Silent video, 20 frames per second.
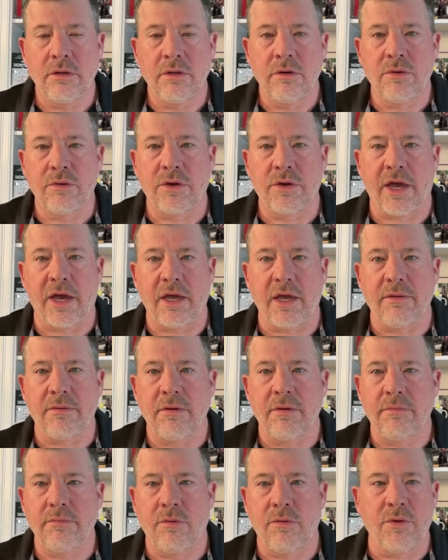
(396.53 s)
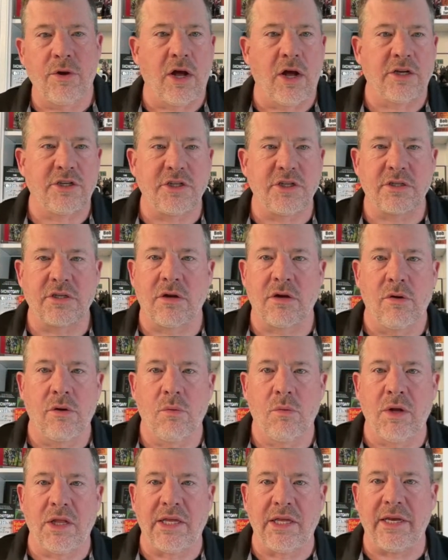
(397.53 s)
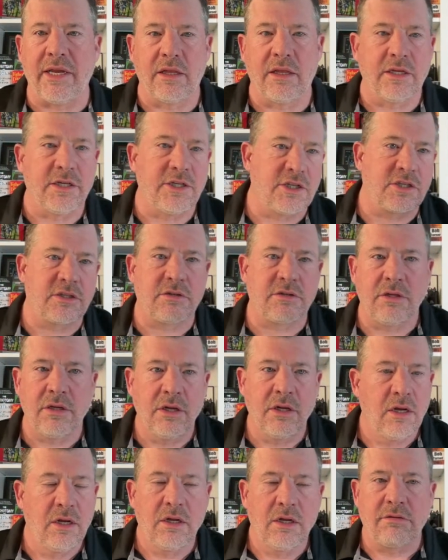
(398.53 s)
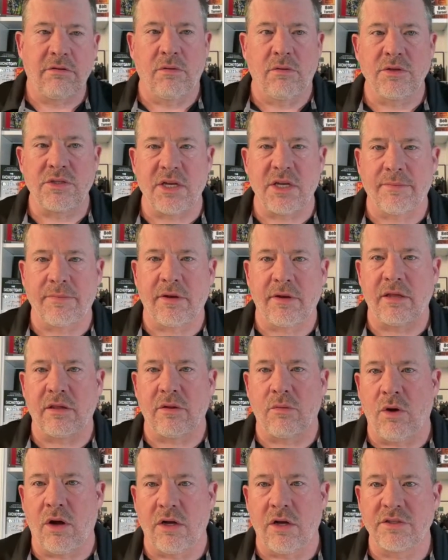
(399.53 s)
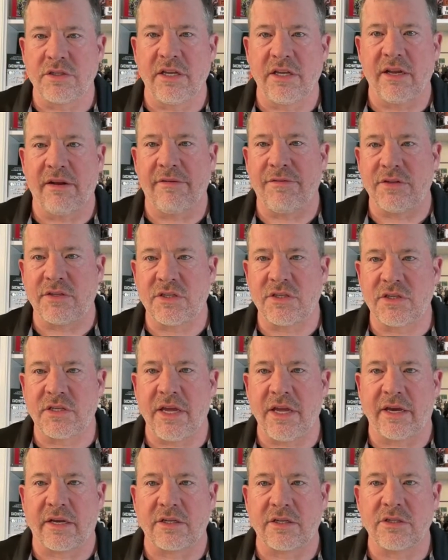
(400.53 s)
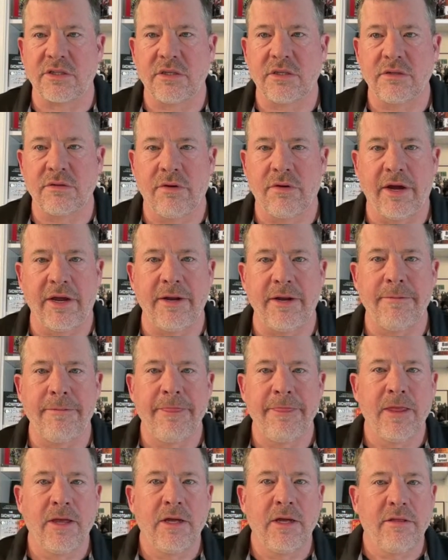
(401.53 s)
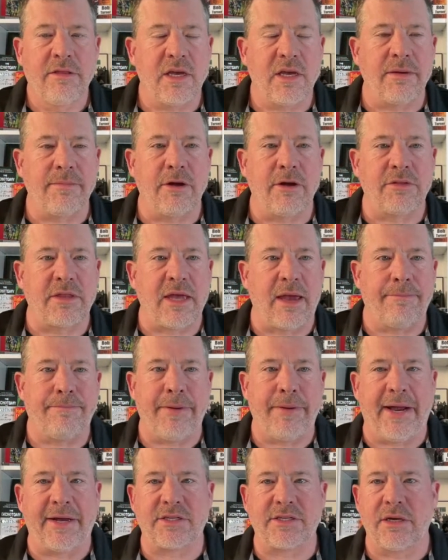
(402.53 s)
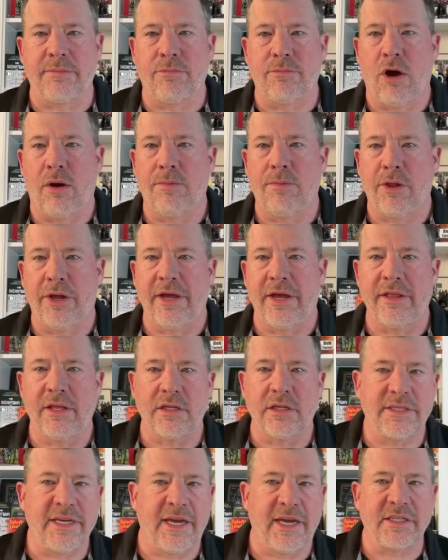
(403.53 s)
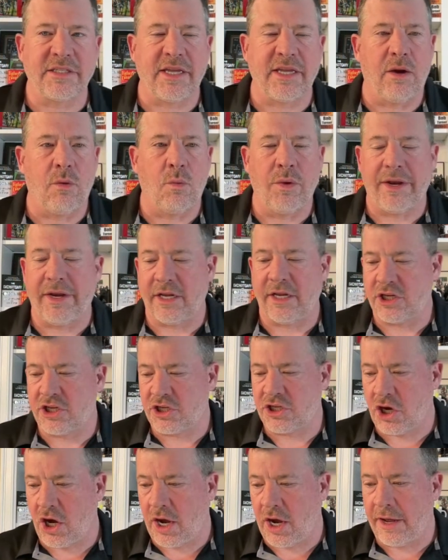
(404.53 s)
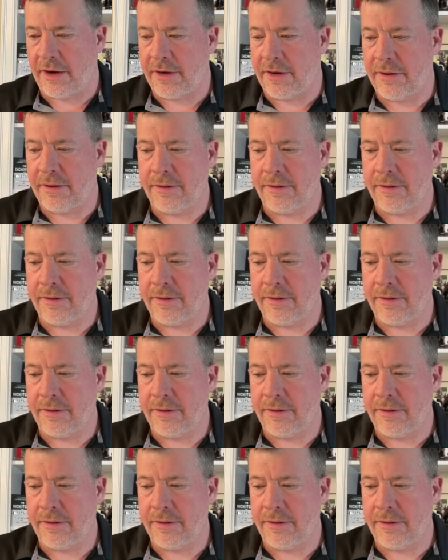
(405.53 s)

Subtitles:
Okay, but we're not just going willy-nilly, just throwing something at the wall, seeing if it sticks, right? Think about that basketball player that takes that winning shot.